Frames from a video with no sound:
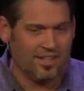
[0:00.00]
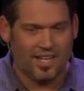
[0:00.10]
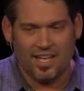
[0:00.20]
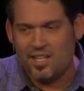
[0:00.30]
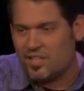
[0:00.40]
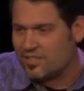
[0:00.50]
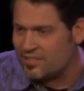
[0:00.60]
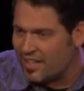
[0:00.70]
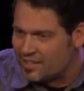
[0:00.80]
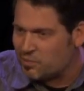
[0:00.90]
And in a
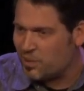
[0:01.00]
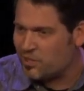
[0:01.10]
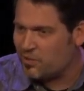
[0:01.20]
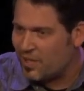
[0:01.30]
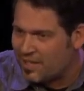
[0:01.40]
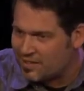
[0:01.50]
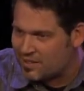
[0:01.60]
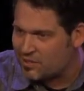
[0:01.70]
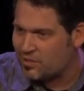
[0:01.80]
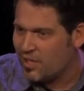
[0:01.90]
sense, we create
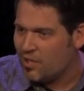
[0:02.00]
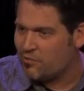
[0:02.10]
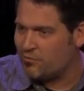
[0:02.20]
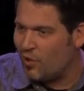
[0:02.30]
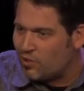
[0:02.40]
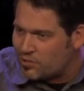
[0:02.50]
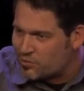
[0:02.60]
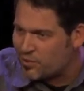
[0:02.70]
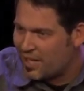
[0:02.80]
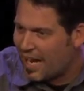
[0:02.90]
this false
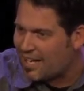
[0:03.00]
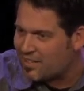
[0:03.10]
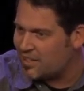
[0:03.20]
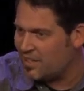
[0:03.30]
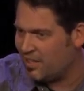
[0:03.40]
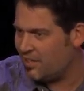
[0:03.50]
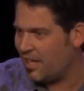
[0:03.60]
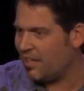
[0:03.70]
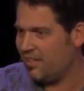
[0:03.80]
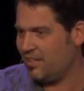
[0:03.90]
reality
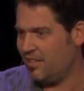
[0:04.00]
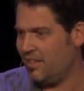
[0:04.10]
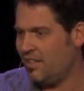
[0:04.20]
that